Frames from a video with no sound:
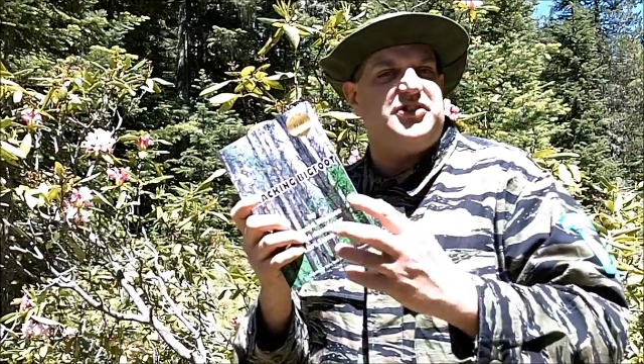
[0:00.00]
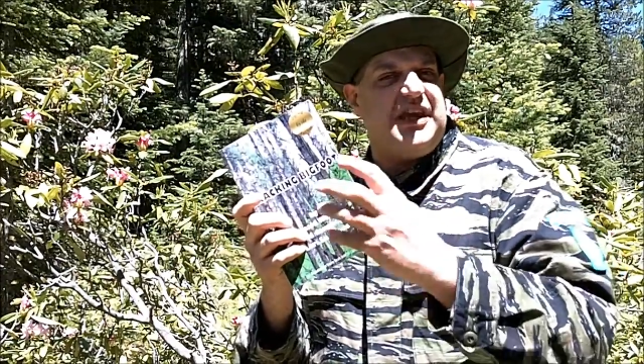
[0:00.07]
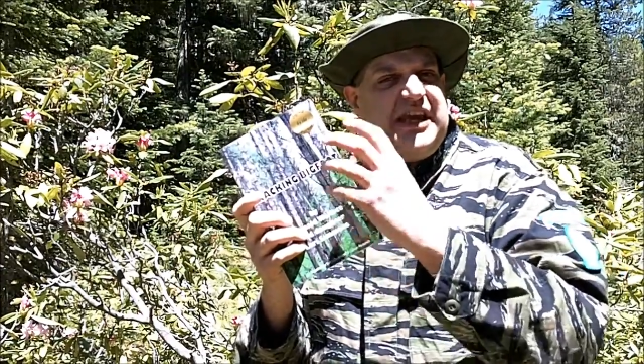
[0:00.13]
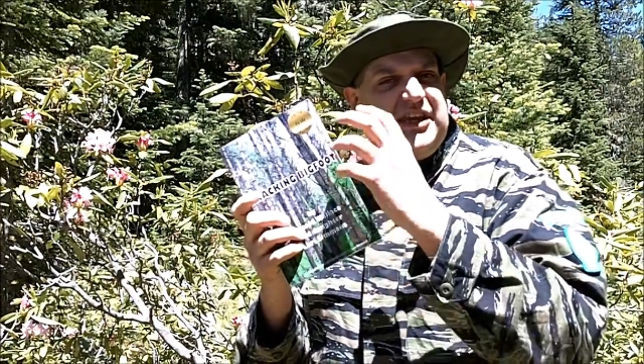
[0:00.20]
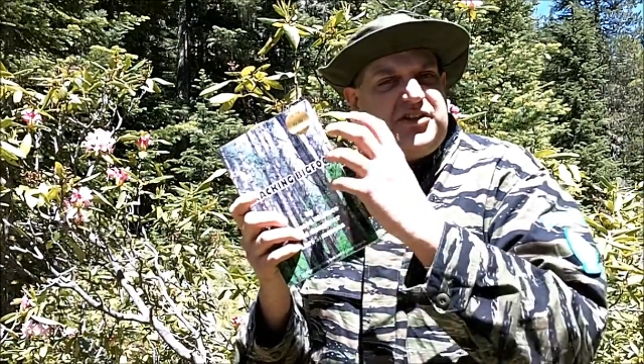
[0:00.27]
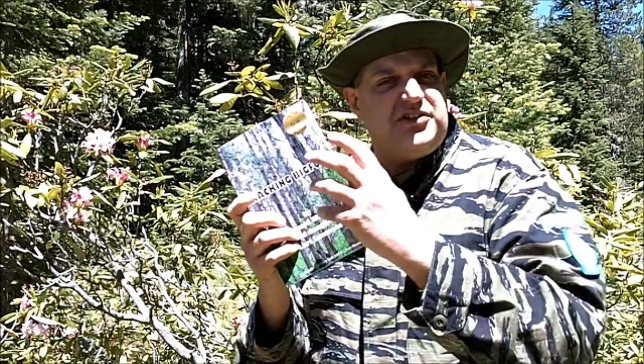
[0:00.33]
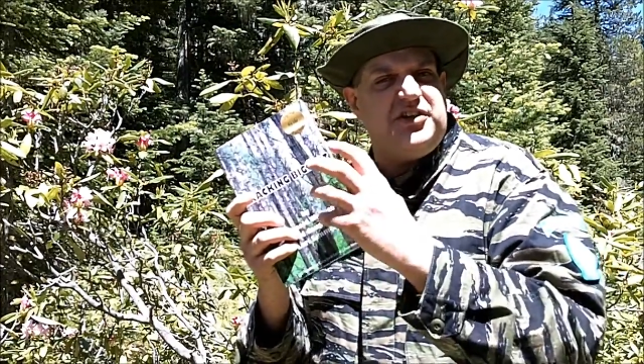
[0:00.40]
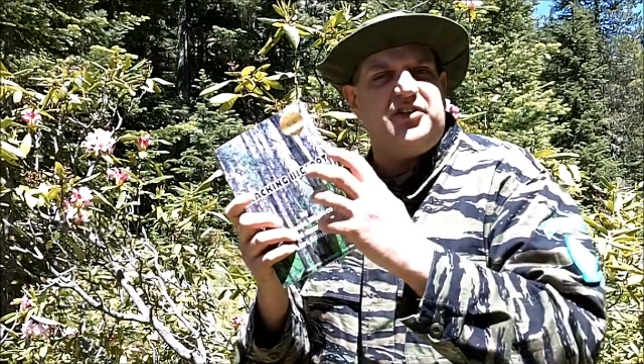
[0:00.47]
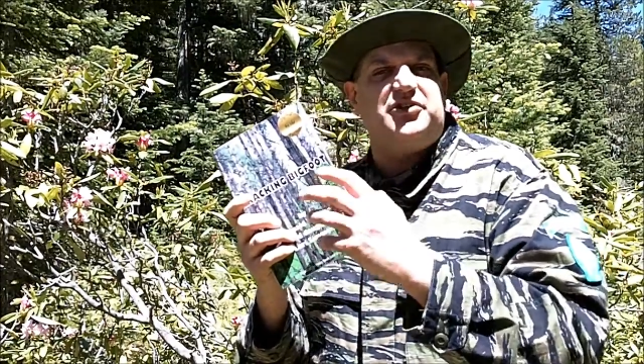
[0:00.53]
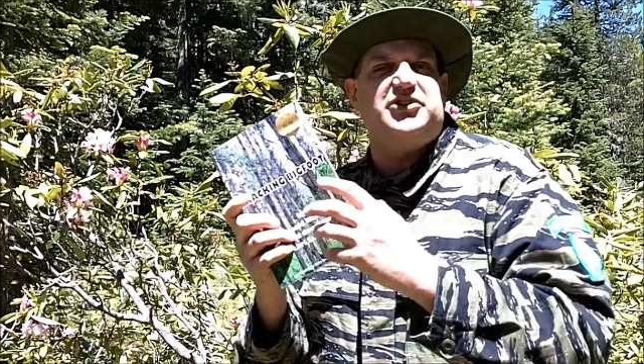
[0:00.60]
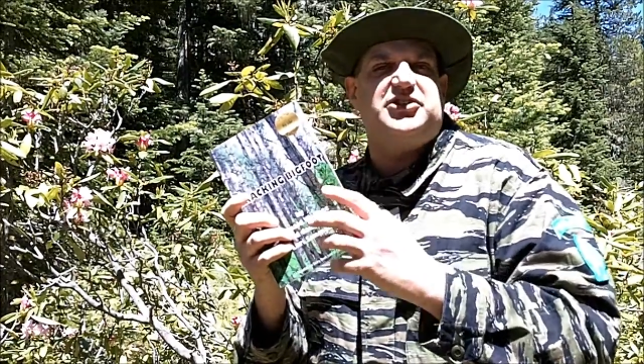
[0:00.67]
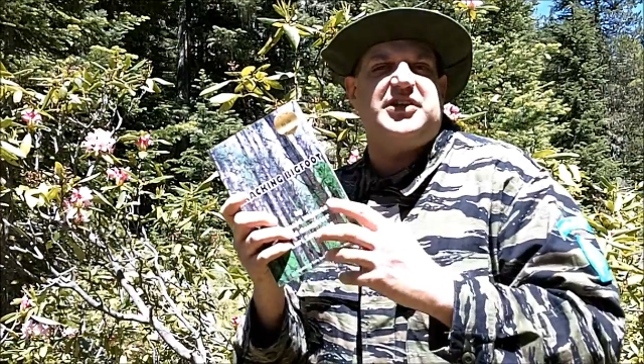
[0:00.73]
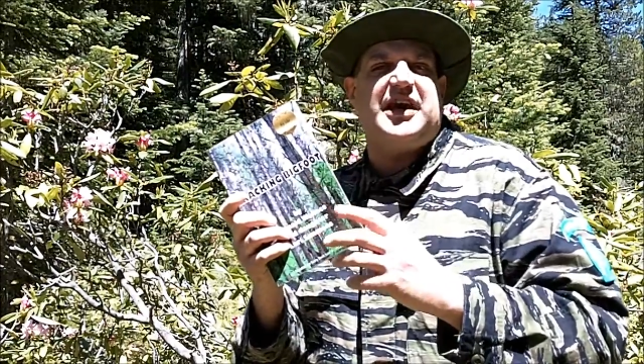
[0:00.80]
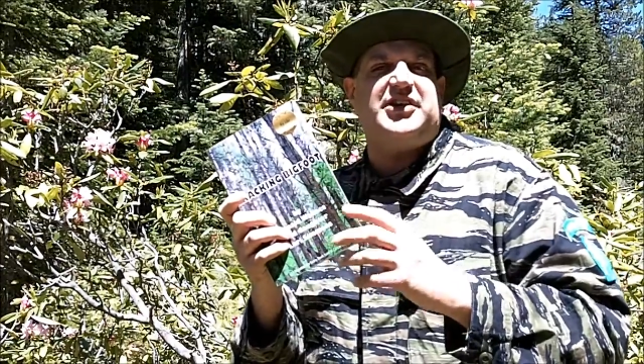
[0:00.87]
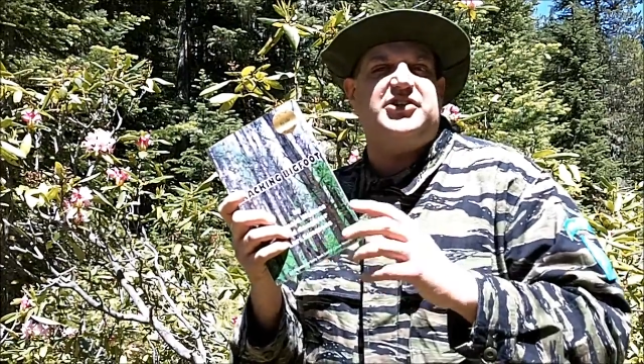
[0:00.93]
Each little
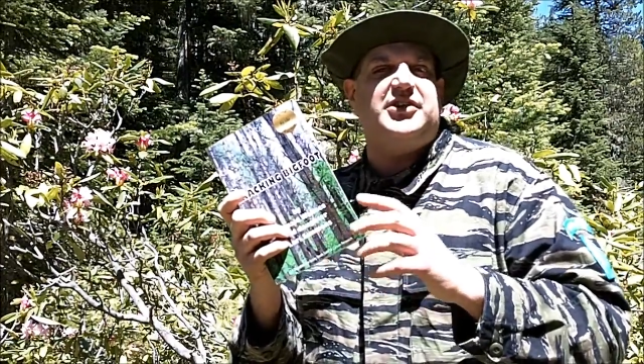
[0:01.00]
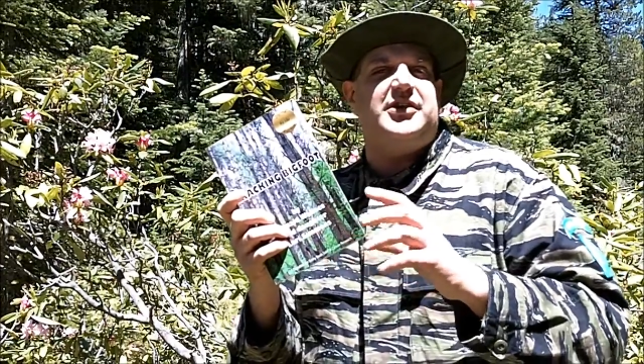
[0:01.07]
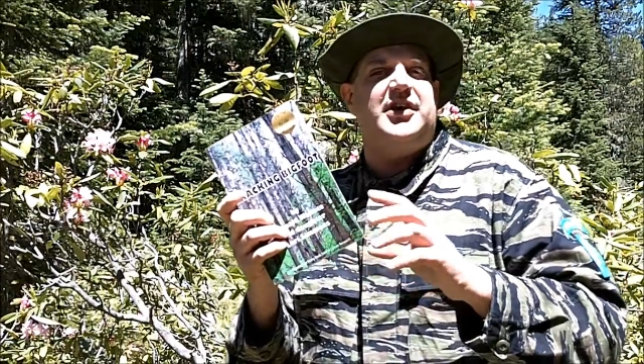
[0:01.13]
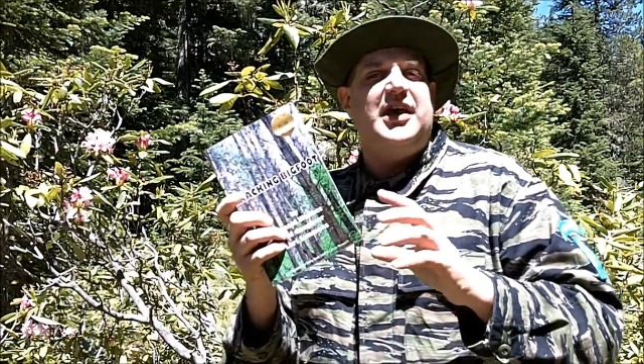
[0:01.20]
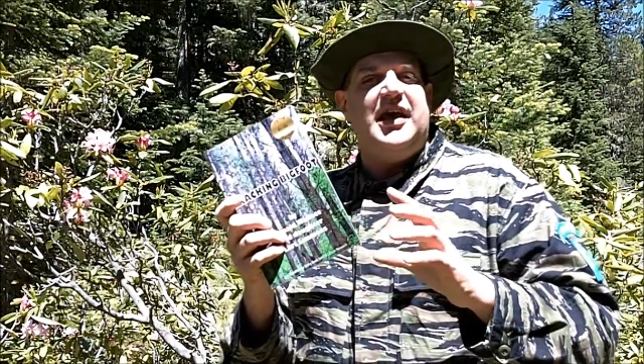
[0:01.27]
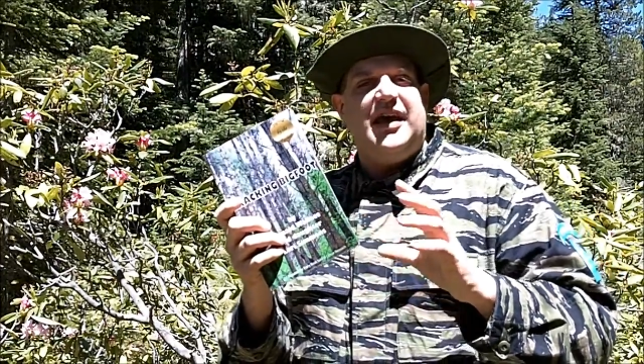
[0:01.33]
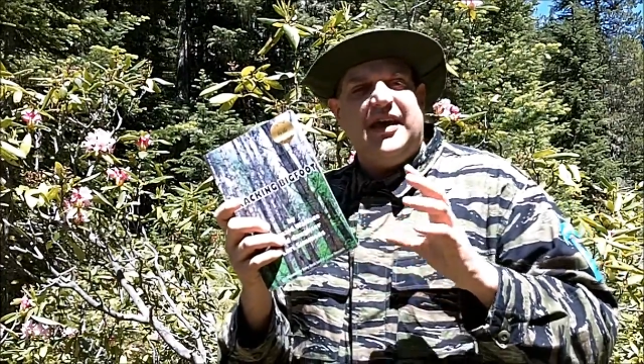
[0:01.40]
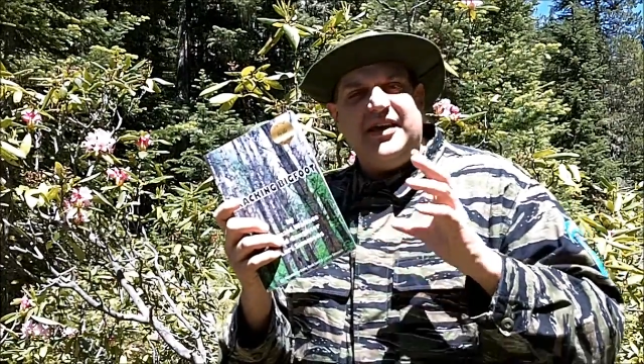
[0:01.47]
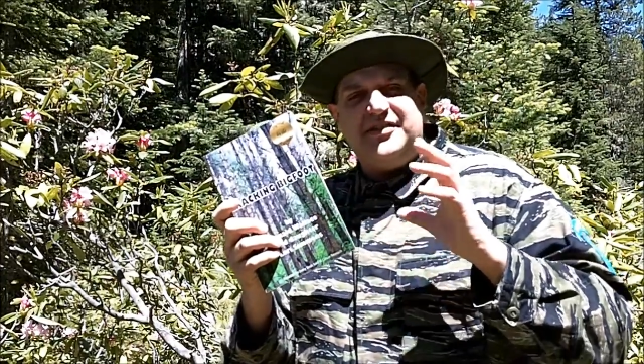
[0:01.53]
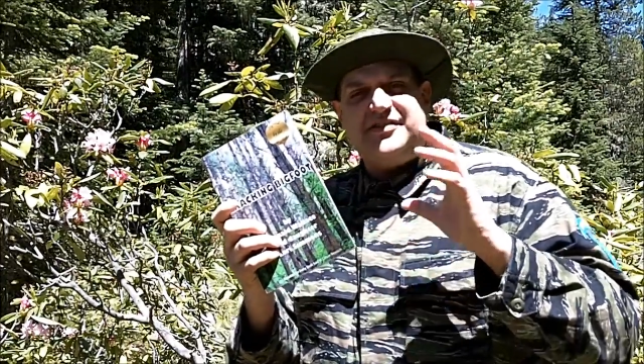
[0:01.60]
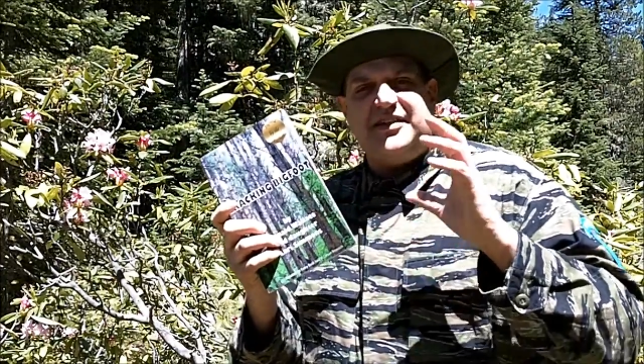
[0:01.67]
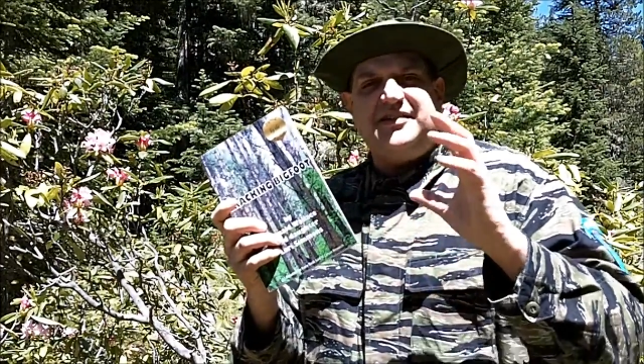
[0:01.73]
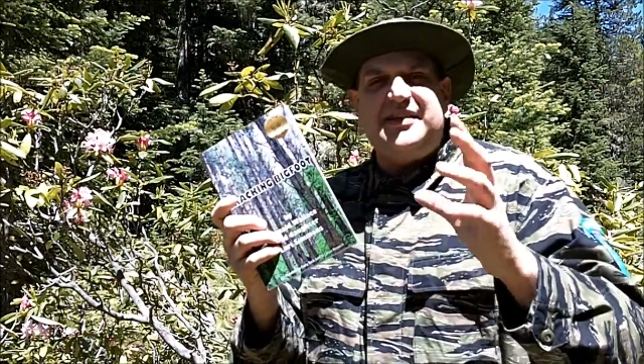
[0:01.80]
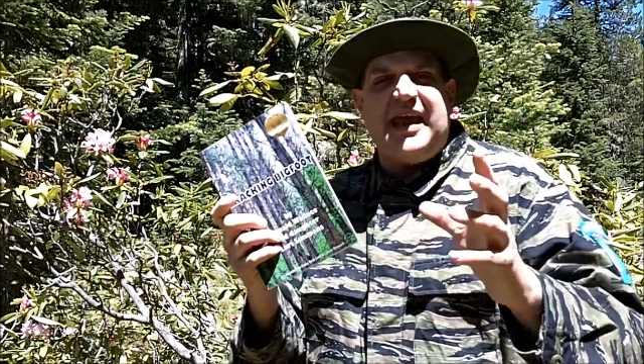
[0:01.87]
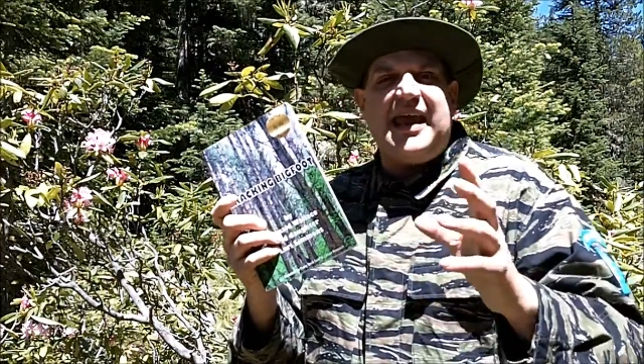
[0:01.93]
section is a day